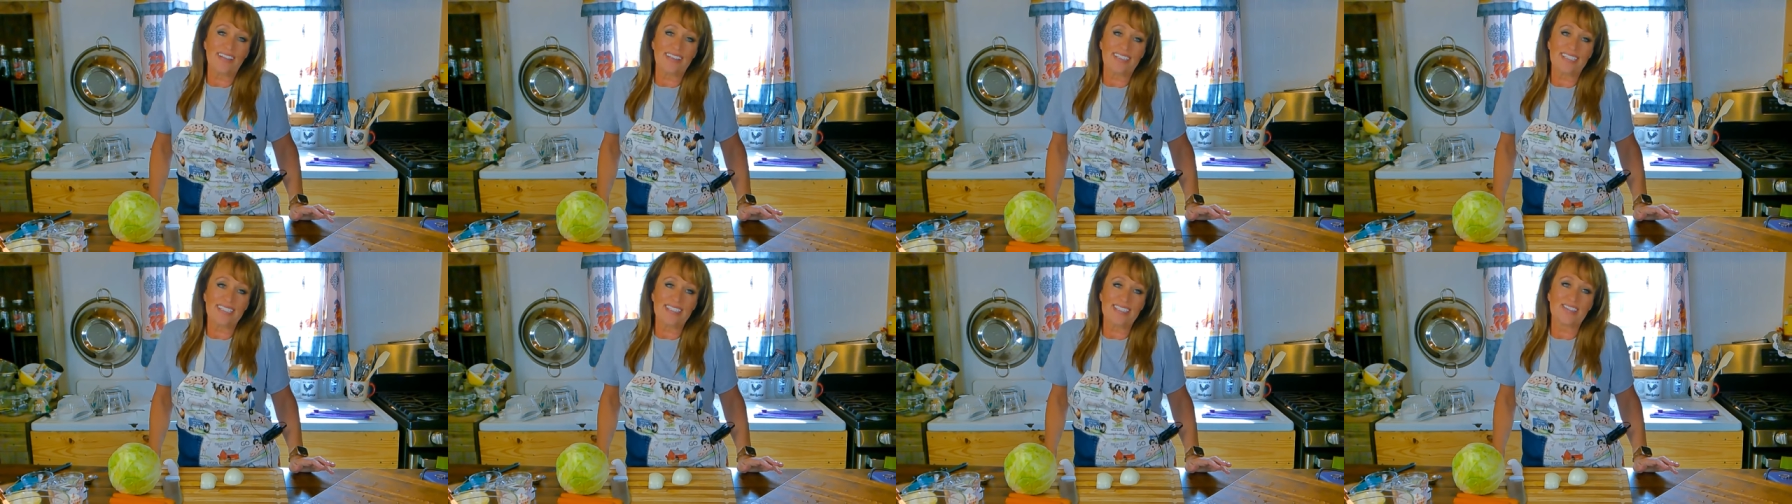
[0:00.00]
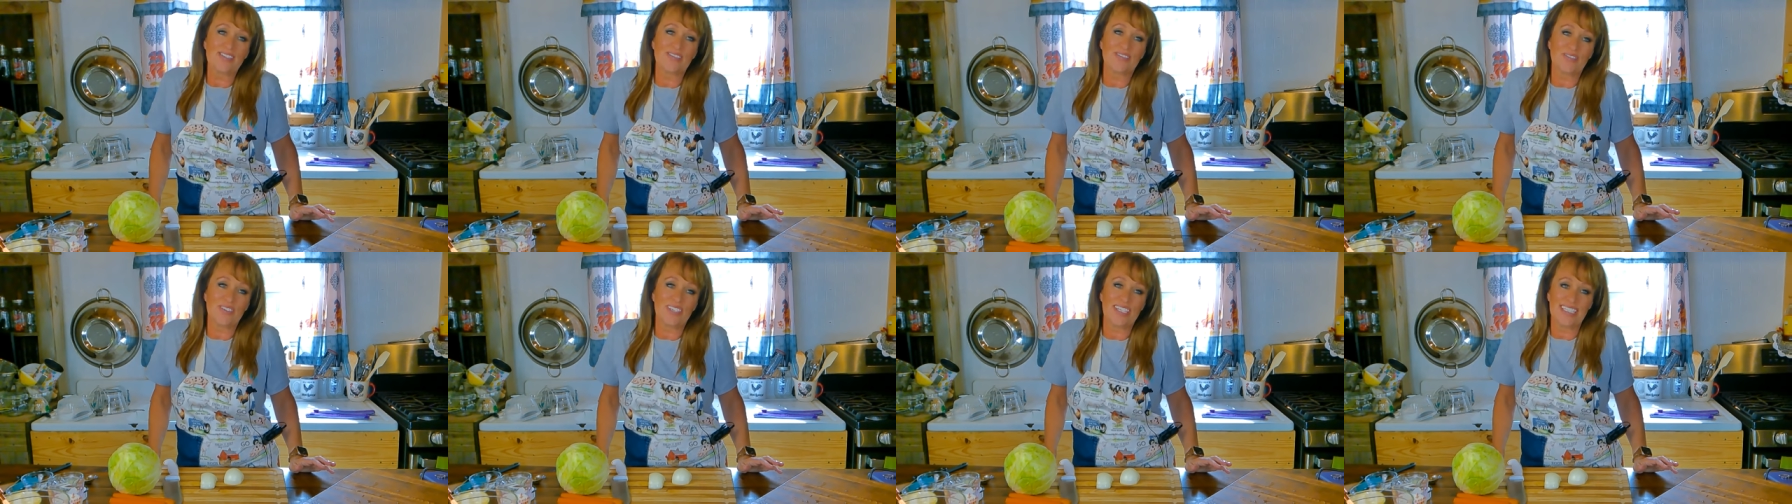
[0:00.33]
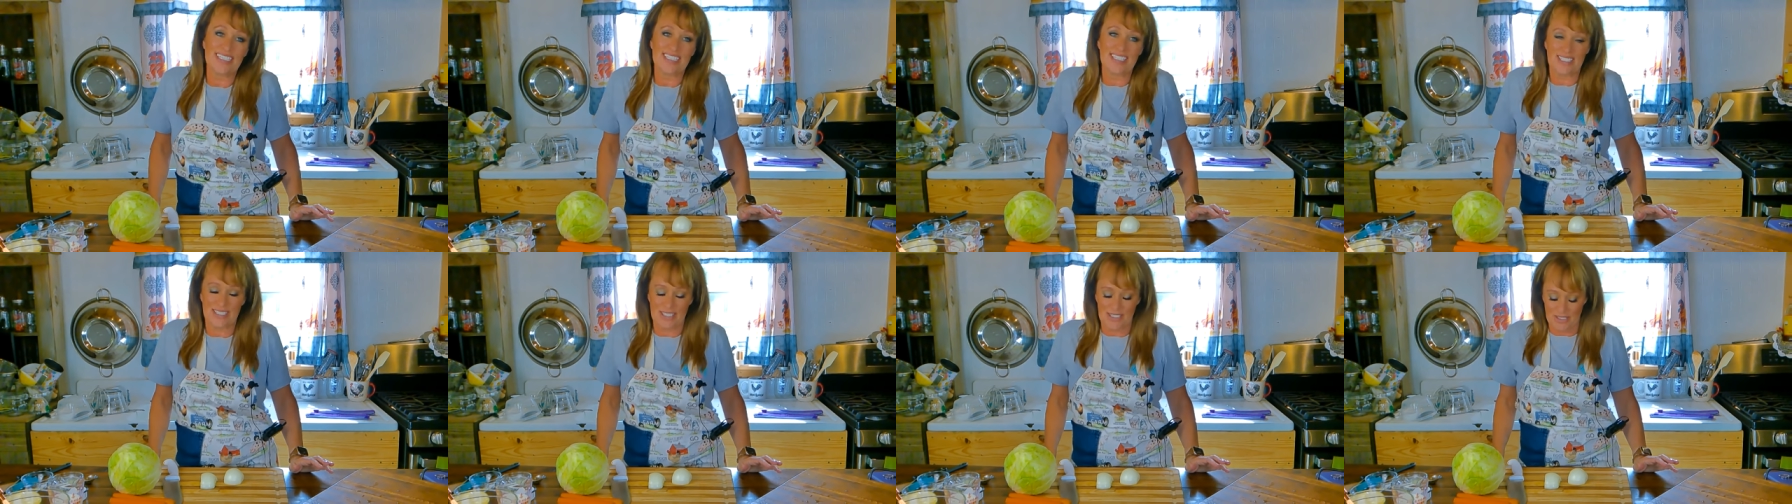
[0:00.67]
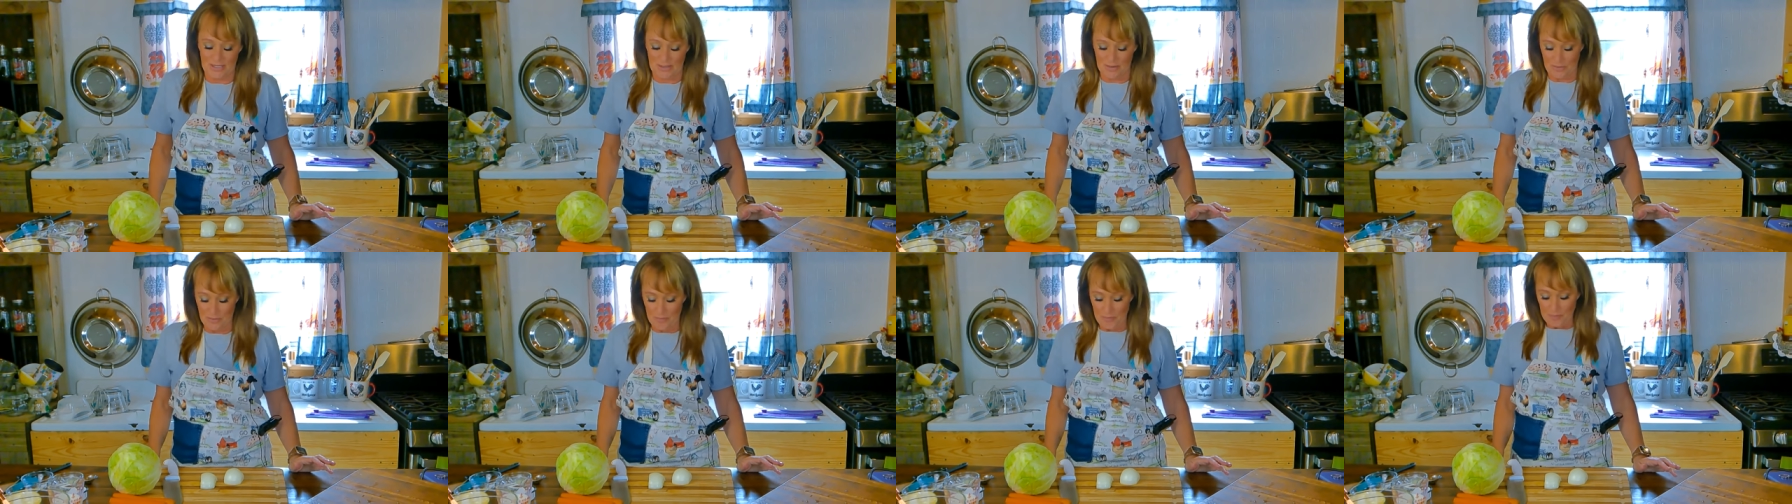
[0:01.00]
I'll eat some fish
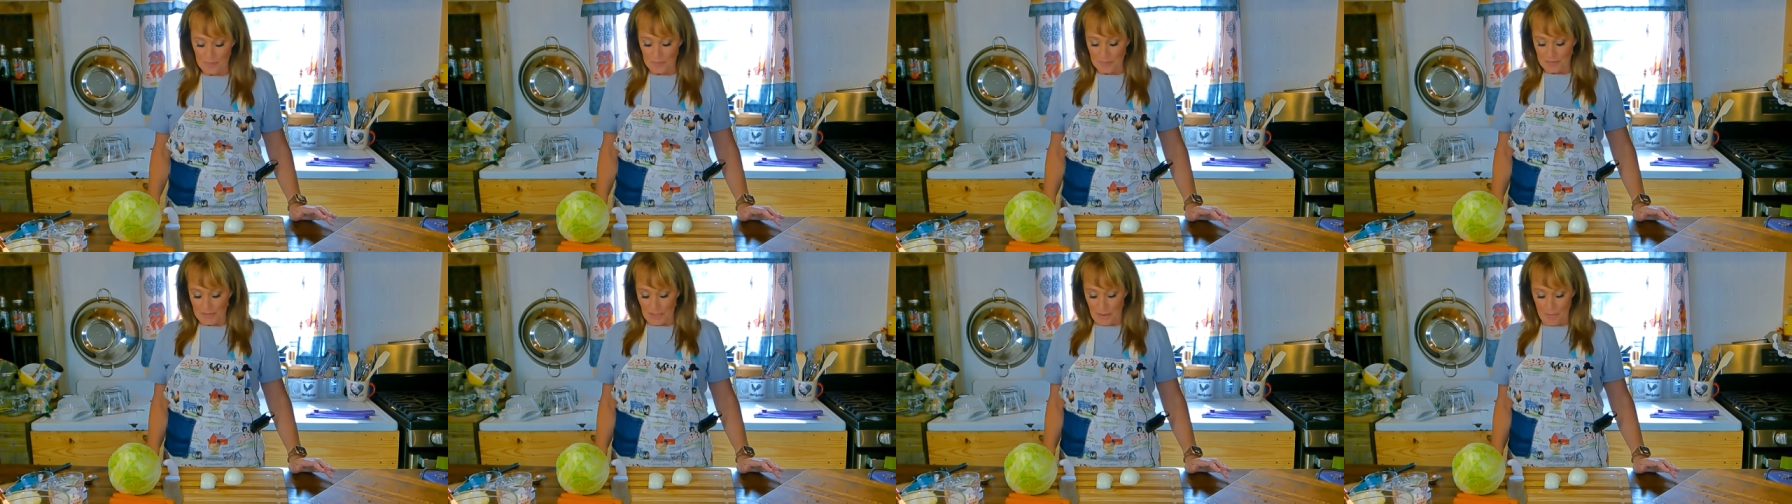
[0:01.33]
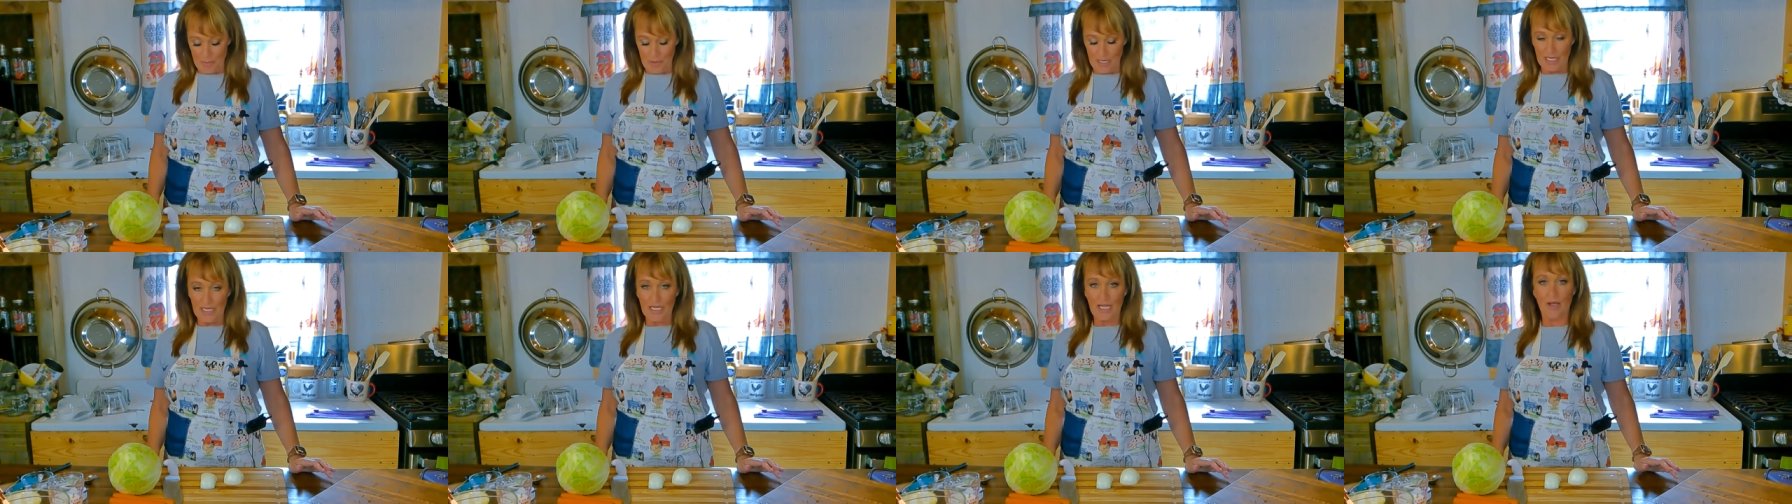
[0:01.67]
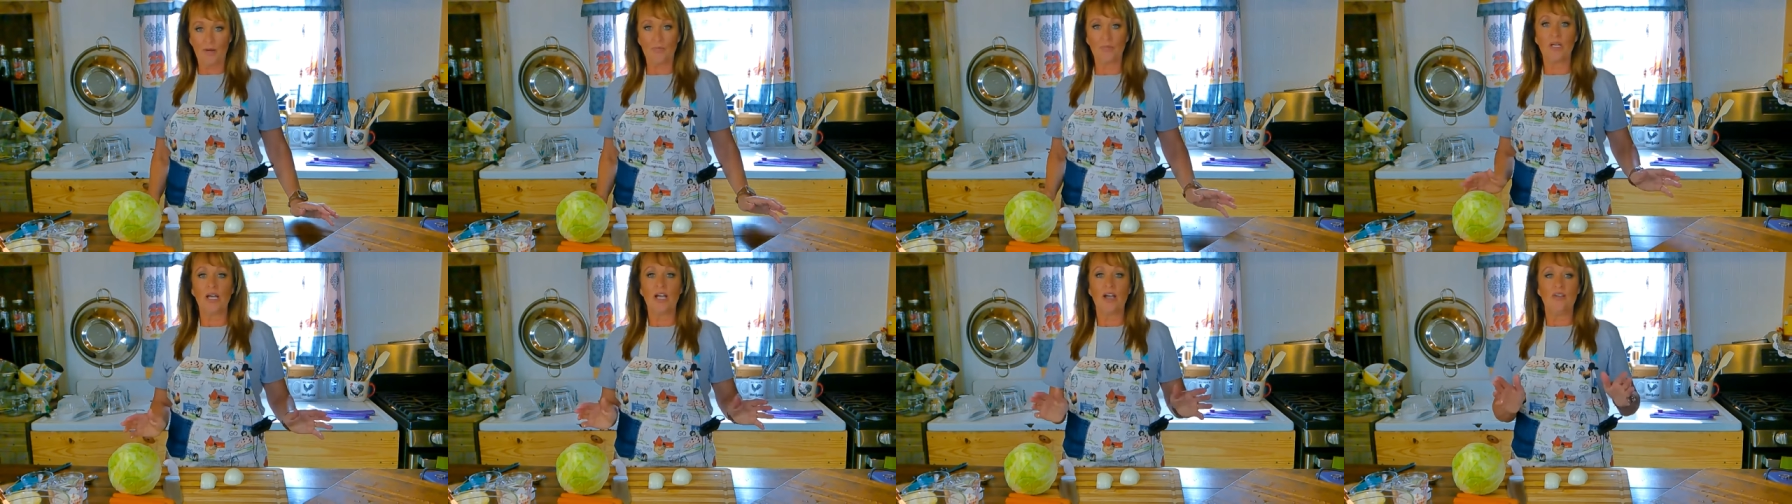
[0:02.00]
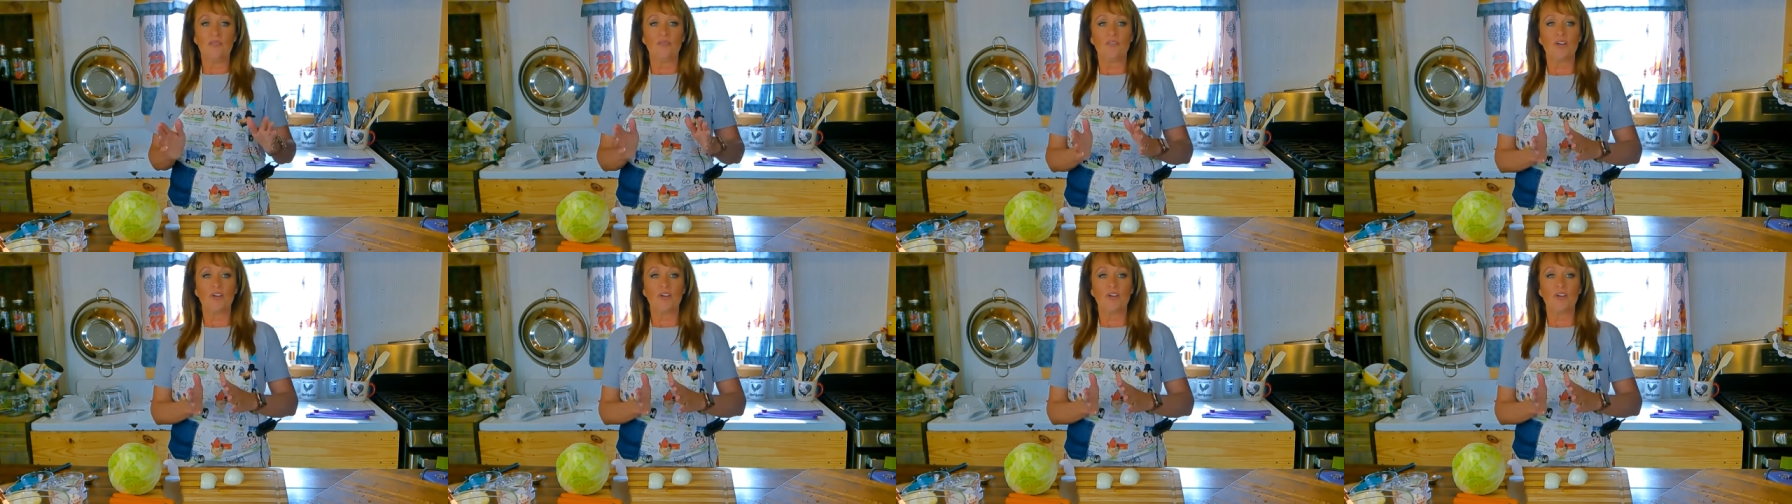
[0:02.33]
too. But um,